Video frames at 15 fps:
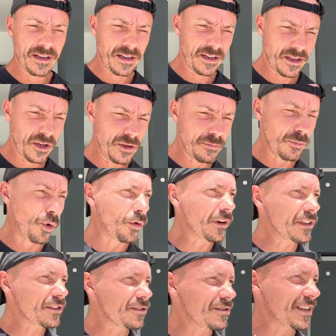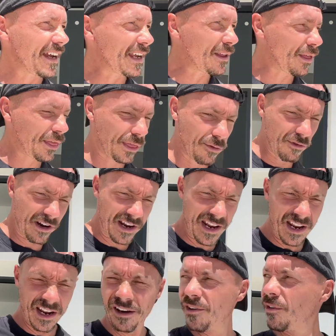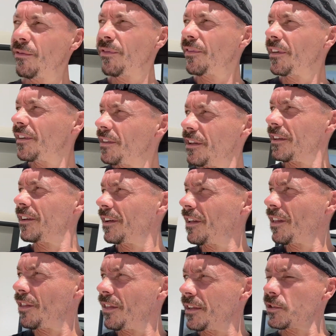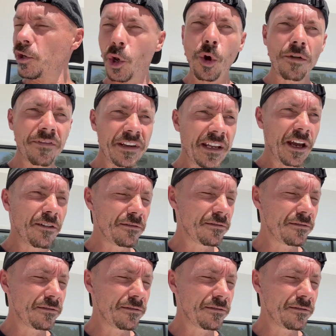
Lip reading: Good morning to day 3 of this long video.